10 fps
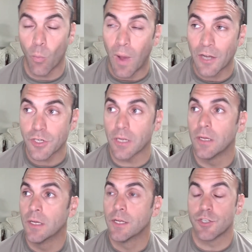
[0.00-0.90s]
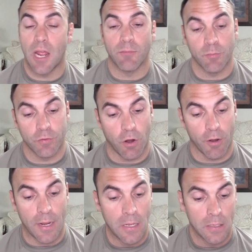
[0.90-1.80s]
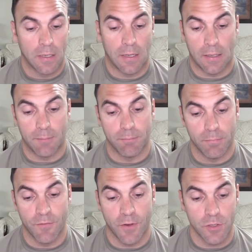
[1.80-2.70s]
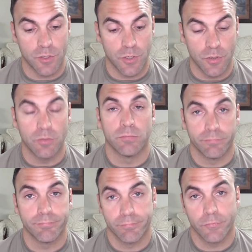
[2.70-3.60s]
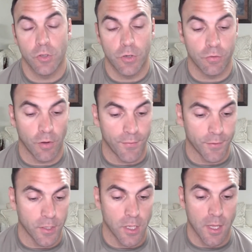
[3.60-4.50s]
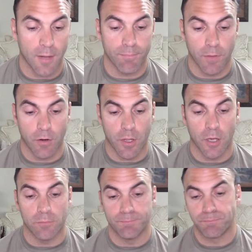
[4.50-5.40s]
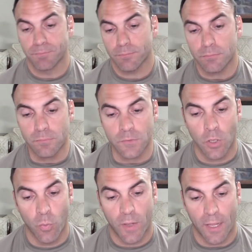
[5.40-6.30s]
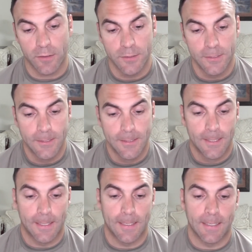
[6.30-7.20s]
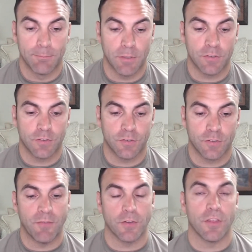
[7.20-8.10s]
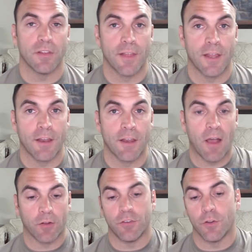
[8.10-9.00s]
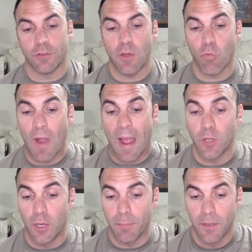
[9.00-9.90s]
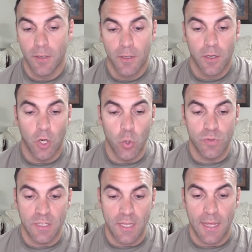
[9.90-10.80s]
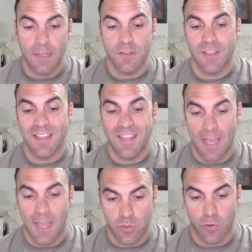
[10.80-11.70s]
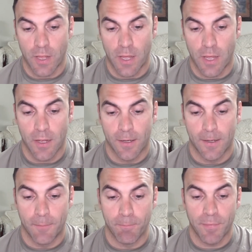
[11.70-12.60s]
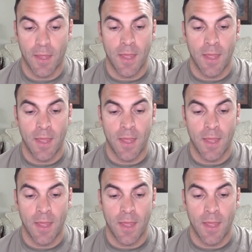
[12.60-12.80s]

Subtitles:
and watching, James, I'm sorry. If it is you, you deserve everything you get. There you go. Okay. Let's pivot to the Atlanta Falcons here as they wrapped up OTAs yesterday. I